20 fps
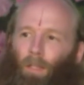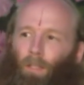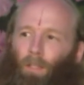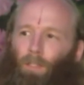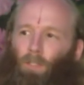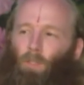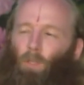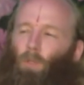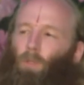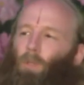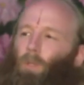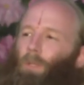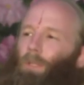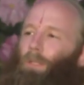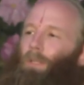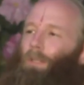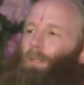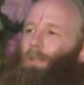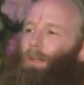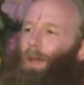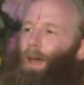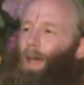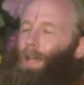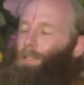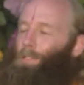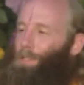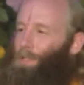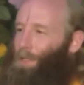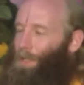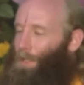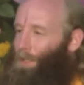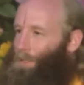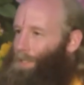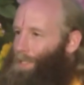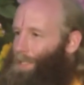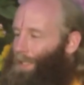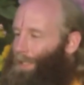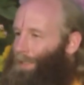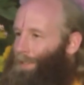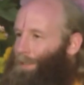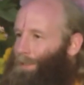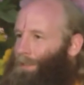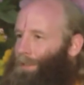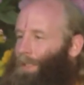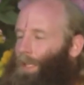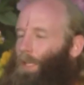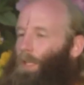So, as Narsingh,